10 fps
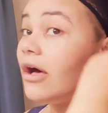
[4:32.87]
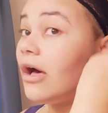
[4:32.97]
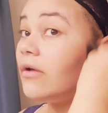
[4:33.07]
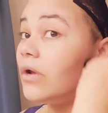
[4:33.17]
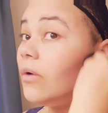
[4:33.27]

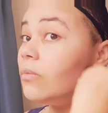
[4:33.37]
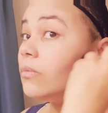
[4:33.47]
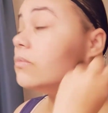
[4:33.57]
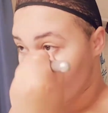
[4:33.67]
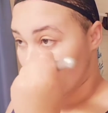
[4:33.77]
I don't know.
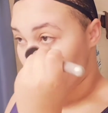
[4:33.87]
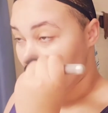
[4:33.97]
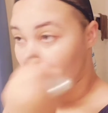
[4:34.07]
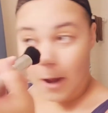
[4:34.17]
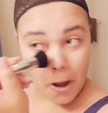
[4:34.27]

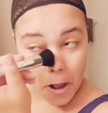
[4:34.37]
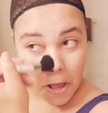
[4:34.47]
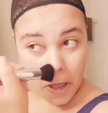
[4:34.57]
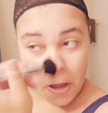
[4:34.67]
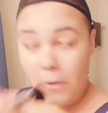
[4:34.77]
Alright,
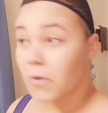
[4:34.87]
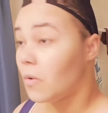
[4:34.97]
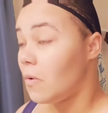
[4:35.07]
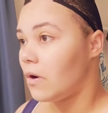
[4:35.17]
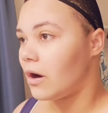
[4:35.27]

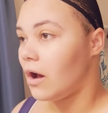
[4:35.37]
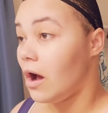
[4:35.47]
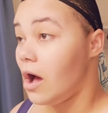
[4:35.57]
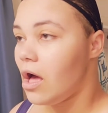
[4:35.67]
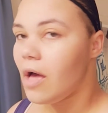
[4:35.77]
contoured
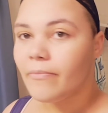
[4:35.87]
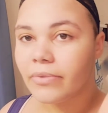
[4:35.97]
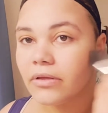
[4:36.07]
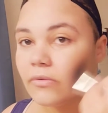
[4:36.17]
up.